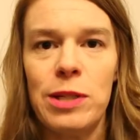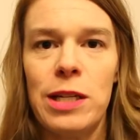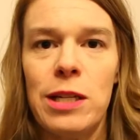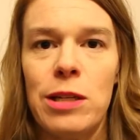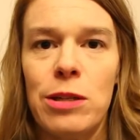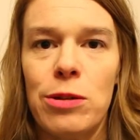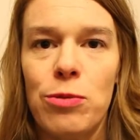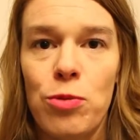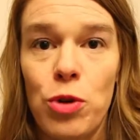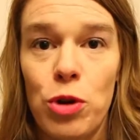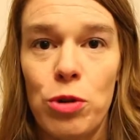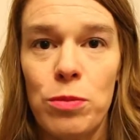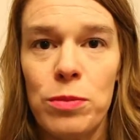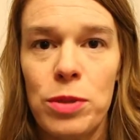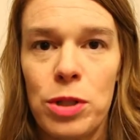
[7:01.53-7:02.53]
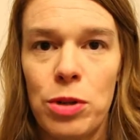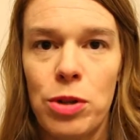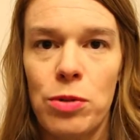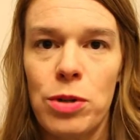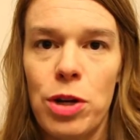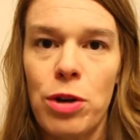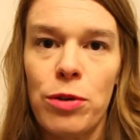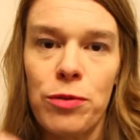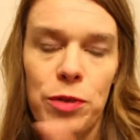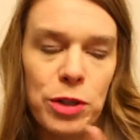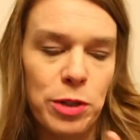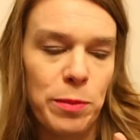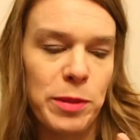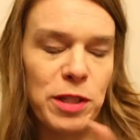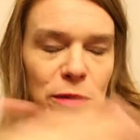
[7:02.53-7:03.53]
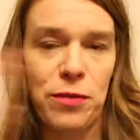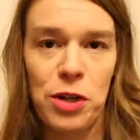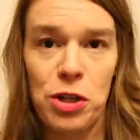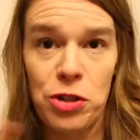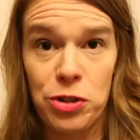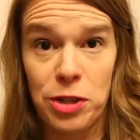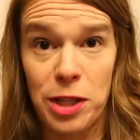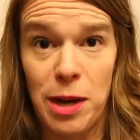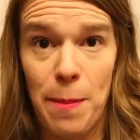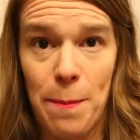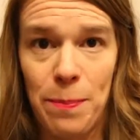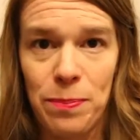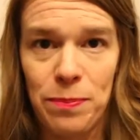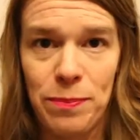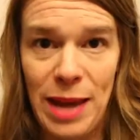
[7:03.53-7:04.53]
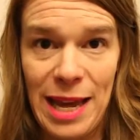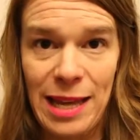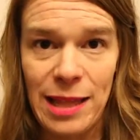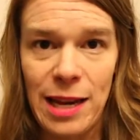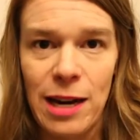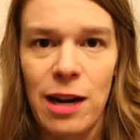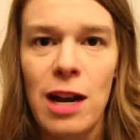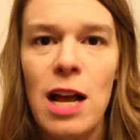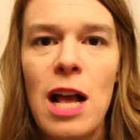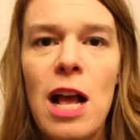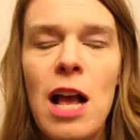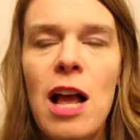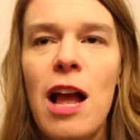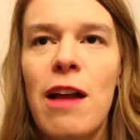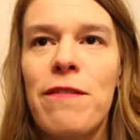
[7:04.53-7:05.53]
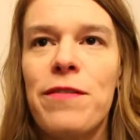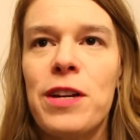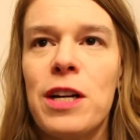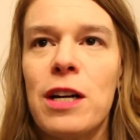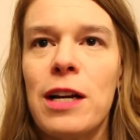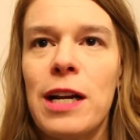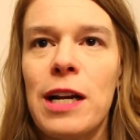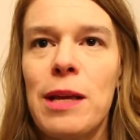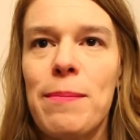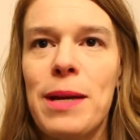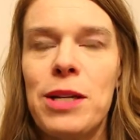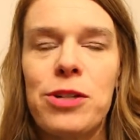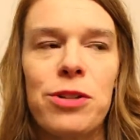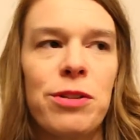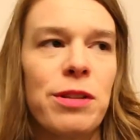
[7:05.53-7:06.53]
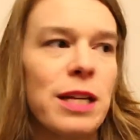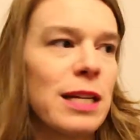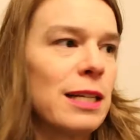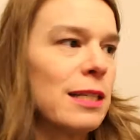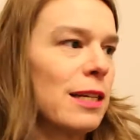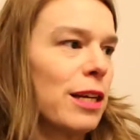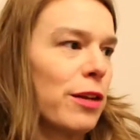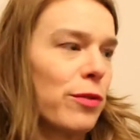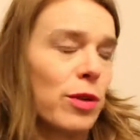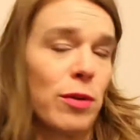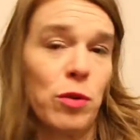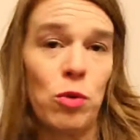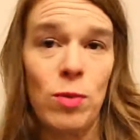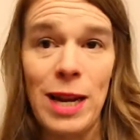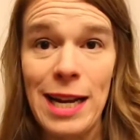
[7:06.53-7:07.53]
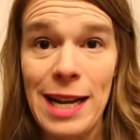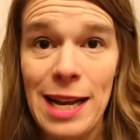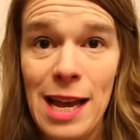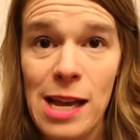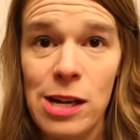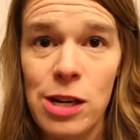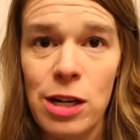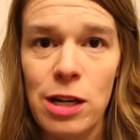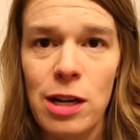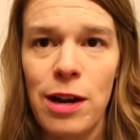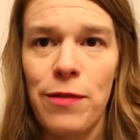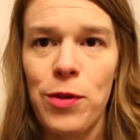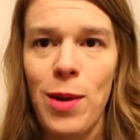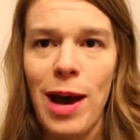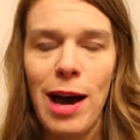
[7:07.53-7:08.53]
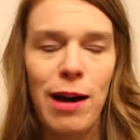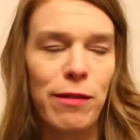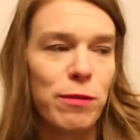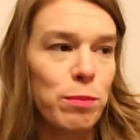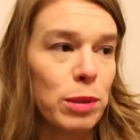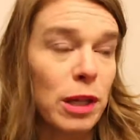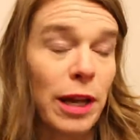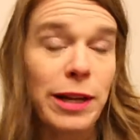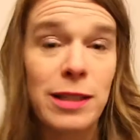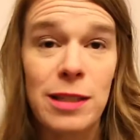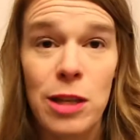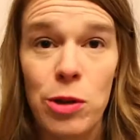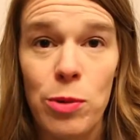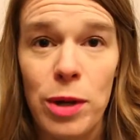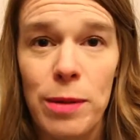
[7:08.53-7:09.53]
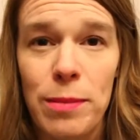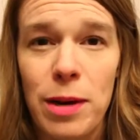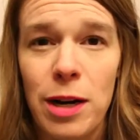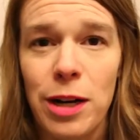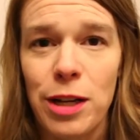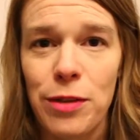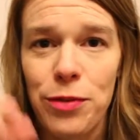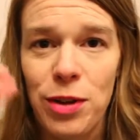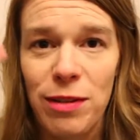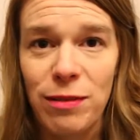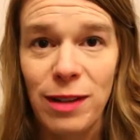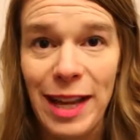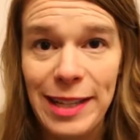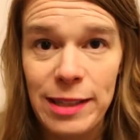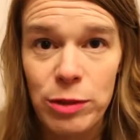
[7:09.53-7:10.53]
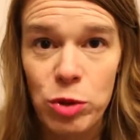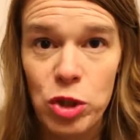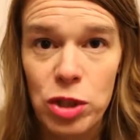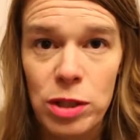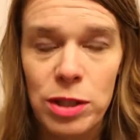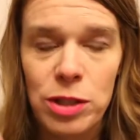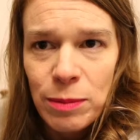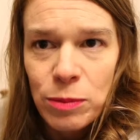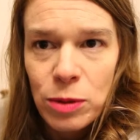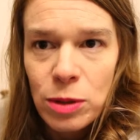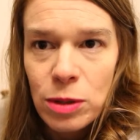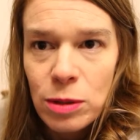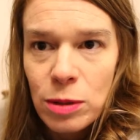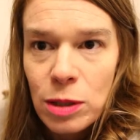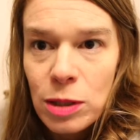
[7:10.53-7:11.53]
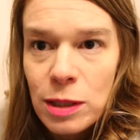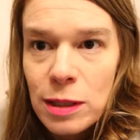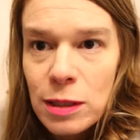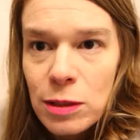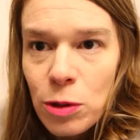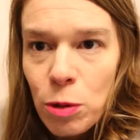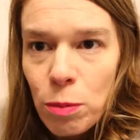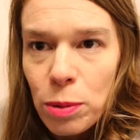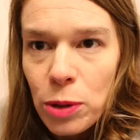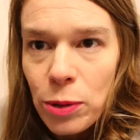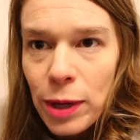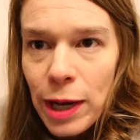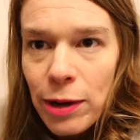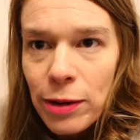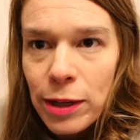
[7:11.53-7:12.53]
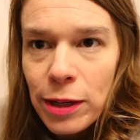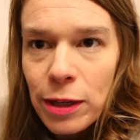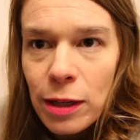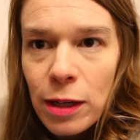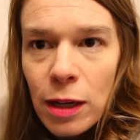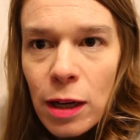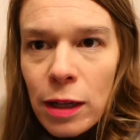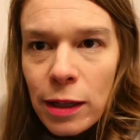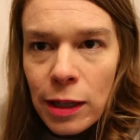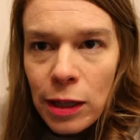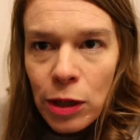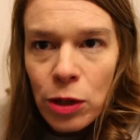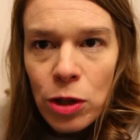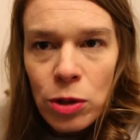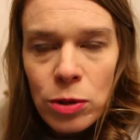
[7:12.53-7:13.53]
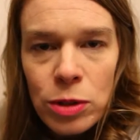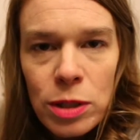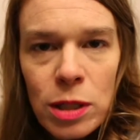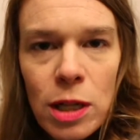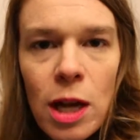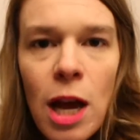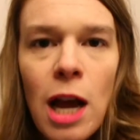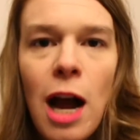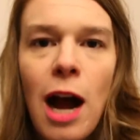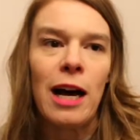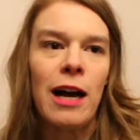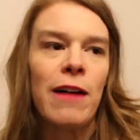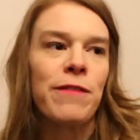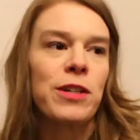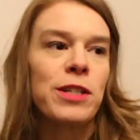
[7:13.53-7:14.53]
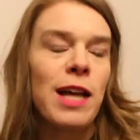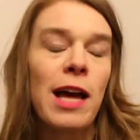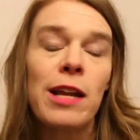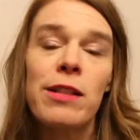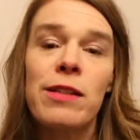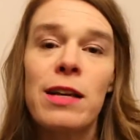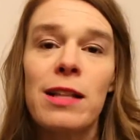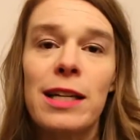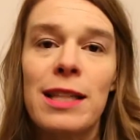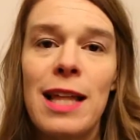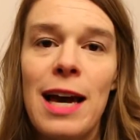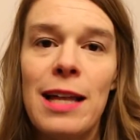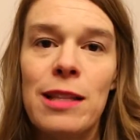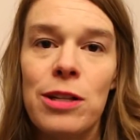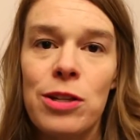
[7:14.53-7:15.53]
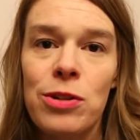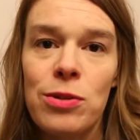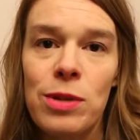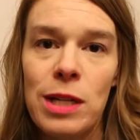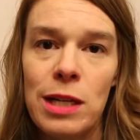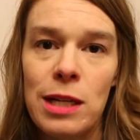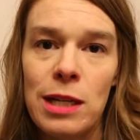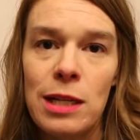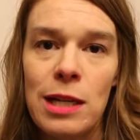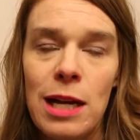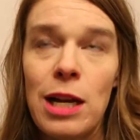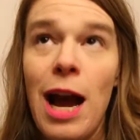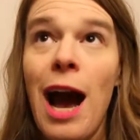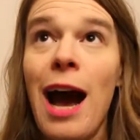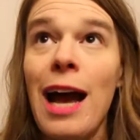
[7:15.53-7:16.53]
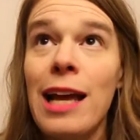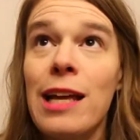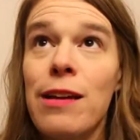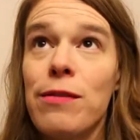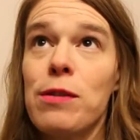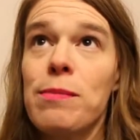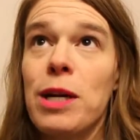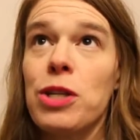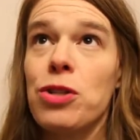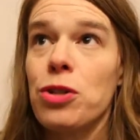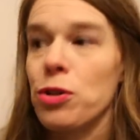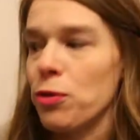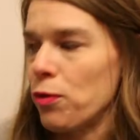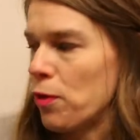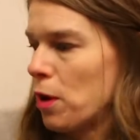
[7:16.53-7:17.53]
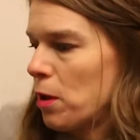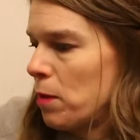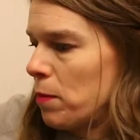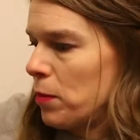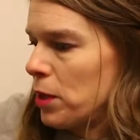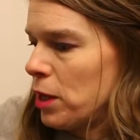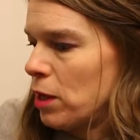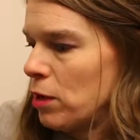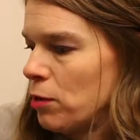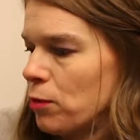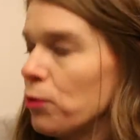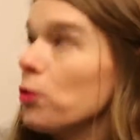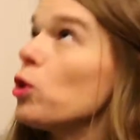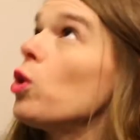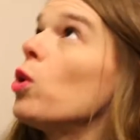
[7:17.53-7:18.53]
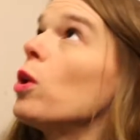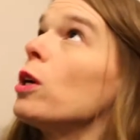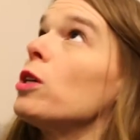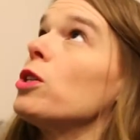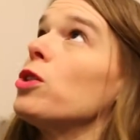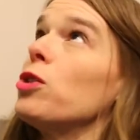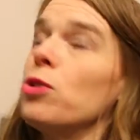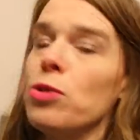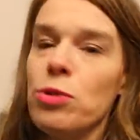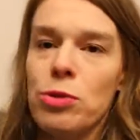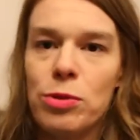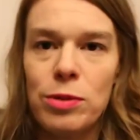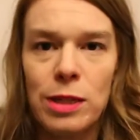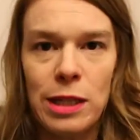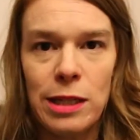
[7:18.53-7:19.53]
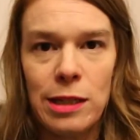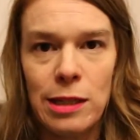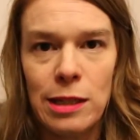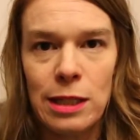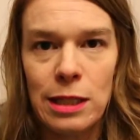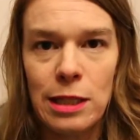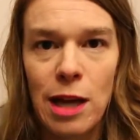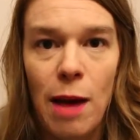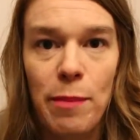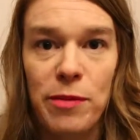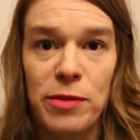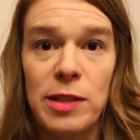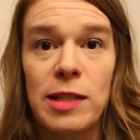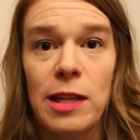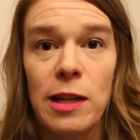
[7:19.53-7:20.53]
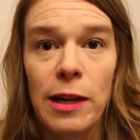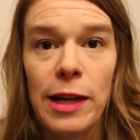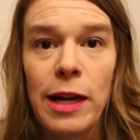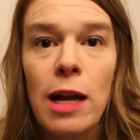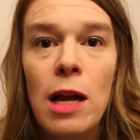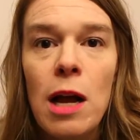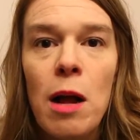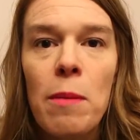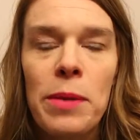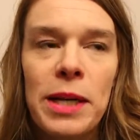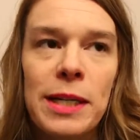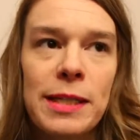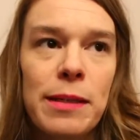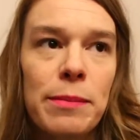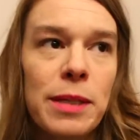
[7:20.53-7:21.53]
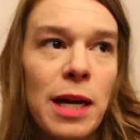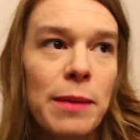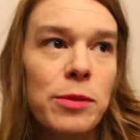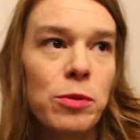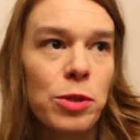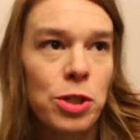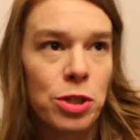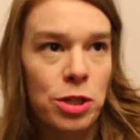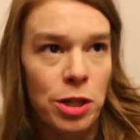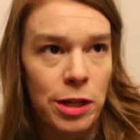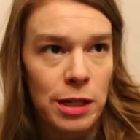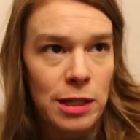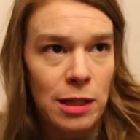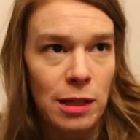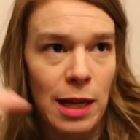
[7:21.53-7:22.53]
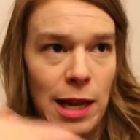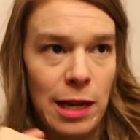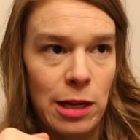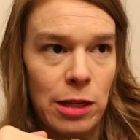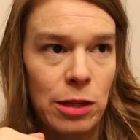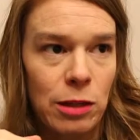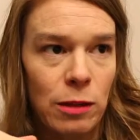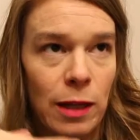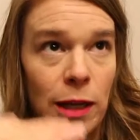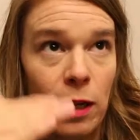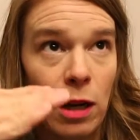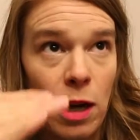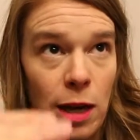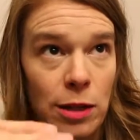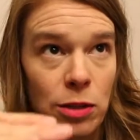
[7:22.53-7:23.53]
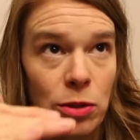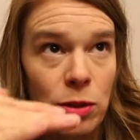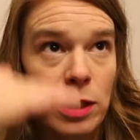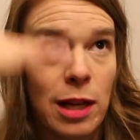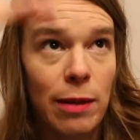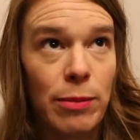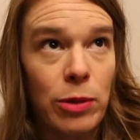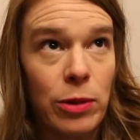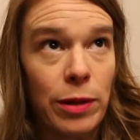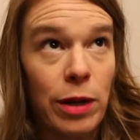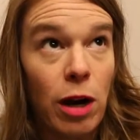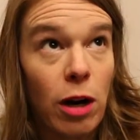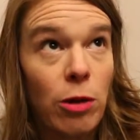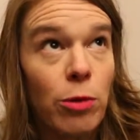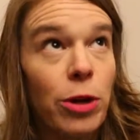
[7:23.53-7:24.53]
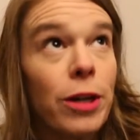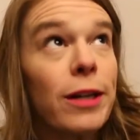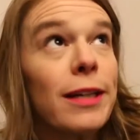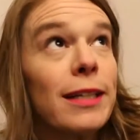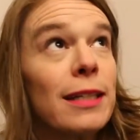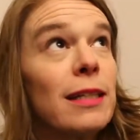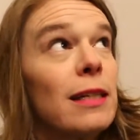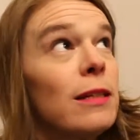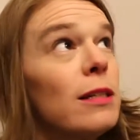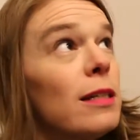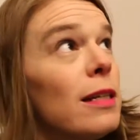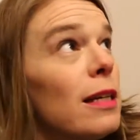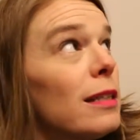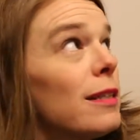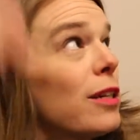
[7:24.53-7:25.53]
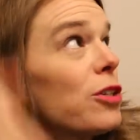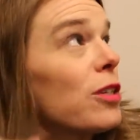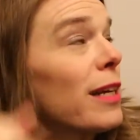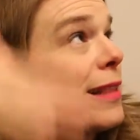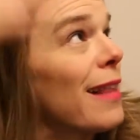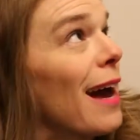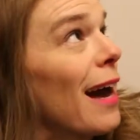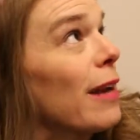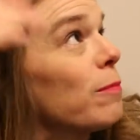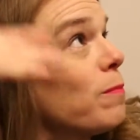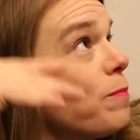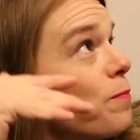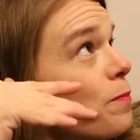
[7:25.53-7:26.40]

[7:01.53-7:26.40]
the room, so you know if there's a piece of furniture that's gonna bang there. If there are any major things, like if you have a radiator, if you have plugs that you wanna mark, if you have light switches you, so blown out here, like a ghost. If there's anything like that that you need, I even measure from the floor to the top of the ceiling, because sometimes when you're starting to layer like a console table and artwork and such like that,